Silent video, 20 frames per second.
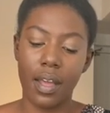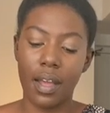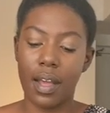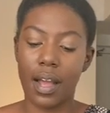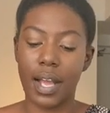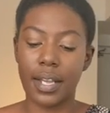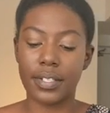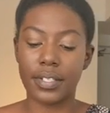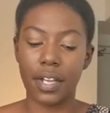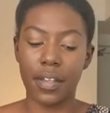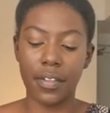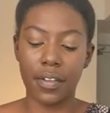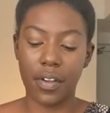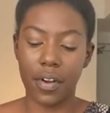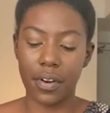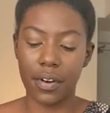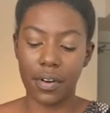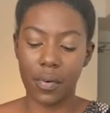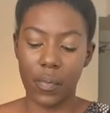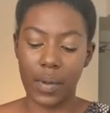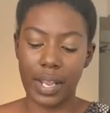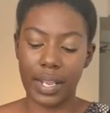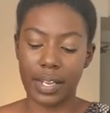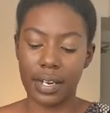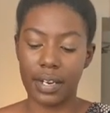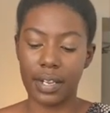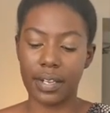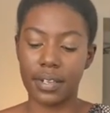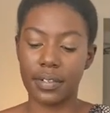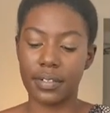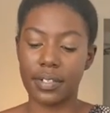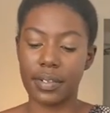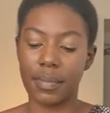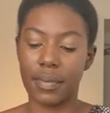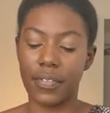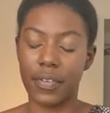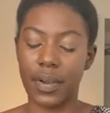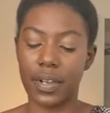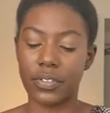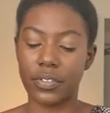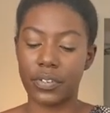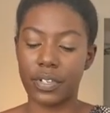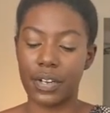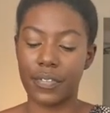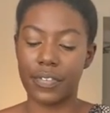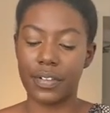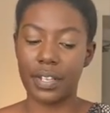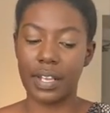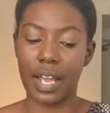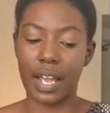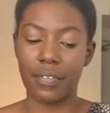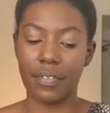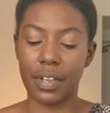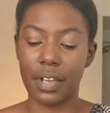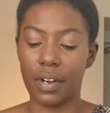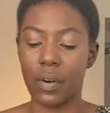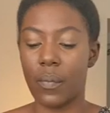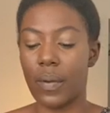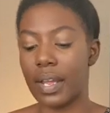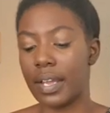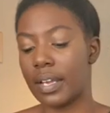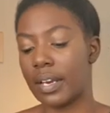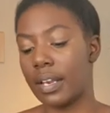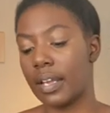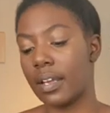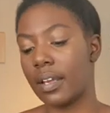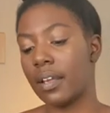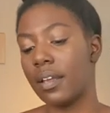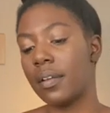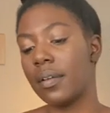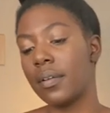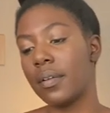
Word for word: I saw the card Awakening. Some of you guys are definitely having an awakening.